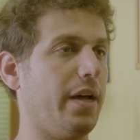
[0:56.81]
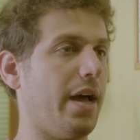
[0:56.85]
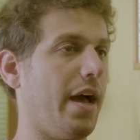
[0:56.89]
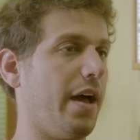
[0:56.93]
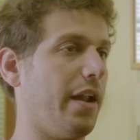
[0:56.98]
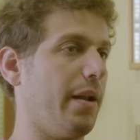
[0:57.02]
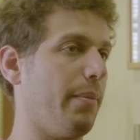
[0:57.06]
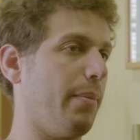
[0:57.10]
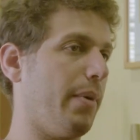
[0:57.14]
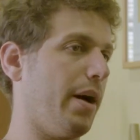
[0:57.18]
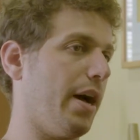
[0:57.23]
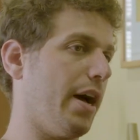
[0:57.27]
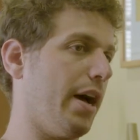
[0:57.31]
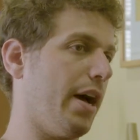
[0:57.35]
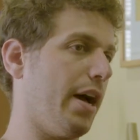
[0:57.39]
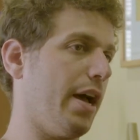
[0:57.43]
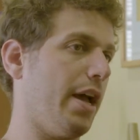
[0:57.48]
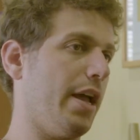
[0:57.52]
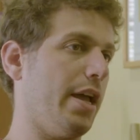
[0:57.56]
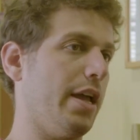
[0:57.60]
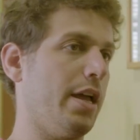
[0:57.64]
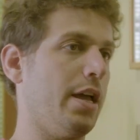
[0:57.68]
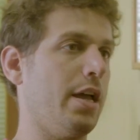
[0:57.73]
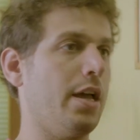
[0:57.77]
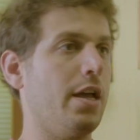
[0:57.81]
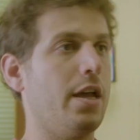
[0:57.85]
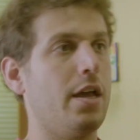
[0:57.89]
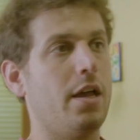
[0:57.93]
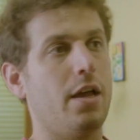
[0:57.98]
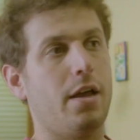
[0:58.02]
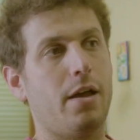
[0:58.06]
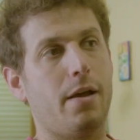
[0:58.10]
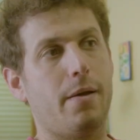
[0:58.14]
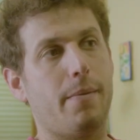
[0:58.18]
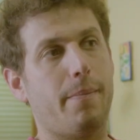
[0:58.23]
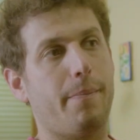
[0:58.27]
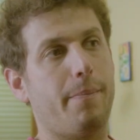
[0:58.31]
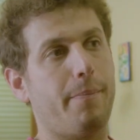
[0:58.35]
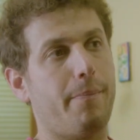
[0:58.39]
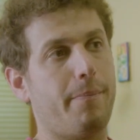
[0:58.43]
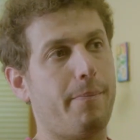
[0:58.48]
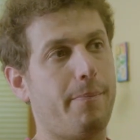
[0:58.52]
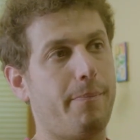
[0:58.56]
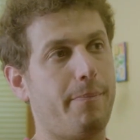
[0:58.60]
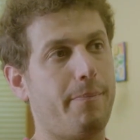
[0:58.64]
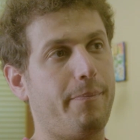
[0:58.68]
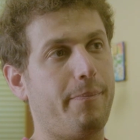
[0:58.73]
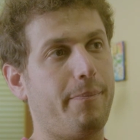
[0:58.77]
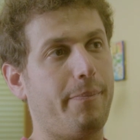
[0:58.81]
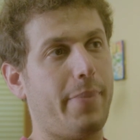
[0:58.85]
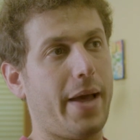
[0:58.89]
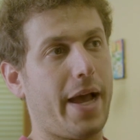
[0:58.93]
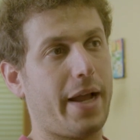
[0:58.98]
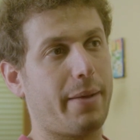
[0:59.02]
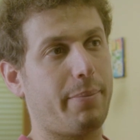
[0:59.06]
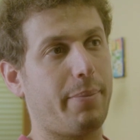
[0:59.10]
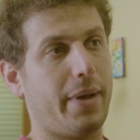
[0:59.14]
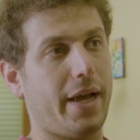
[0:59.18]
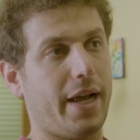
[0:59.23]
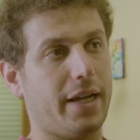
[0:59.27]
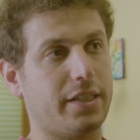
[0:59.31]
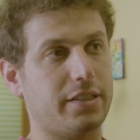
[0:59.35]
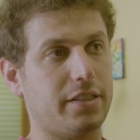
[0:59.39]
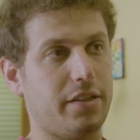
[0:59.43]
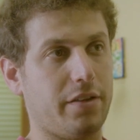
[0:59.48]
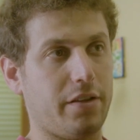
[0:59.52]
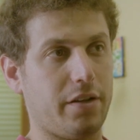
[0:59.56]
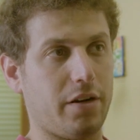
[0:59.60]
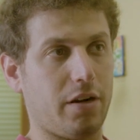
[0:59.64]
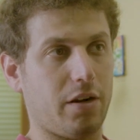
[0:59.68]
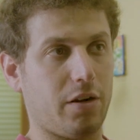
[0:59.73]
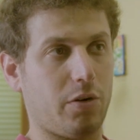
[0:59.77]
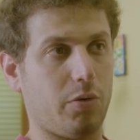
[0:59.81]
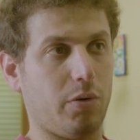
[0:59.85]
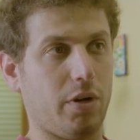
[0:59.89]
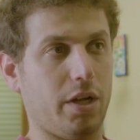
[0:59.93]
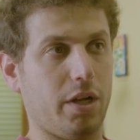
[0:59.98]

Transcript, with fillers: how to buy backpacks on the dark